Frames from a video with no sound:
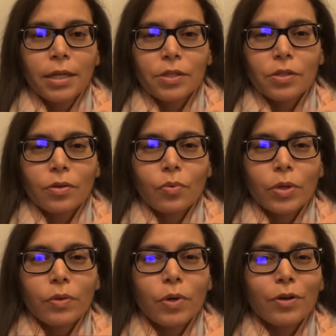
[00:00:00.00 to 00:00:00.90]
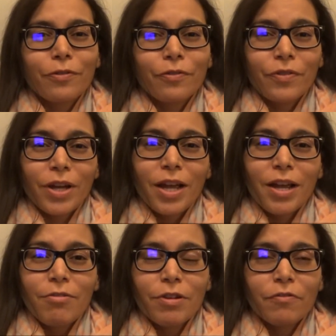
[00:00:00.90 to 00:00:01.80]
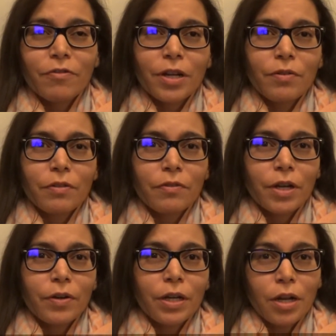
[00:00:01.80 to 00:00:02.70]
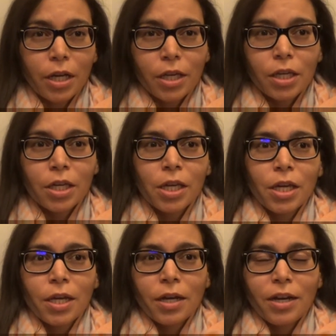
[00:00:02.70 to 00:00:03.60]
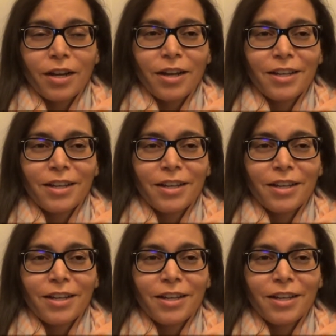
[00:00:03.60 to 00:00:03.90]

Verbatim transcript: So we were very, very, very lucky. Uh,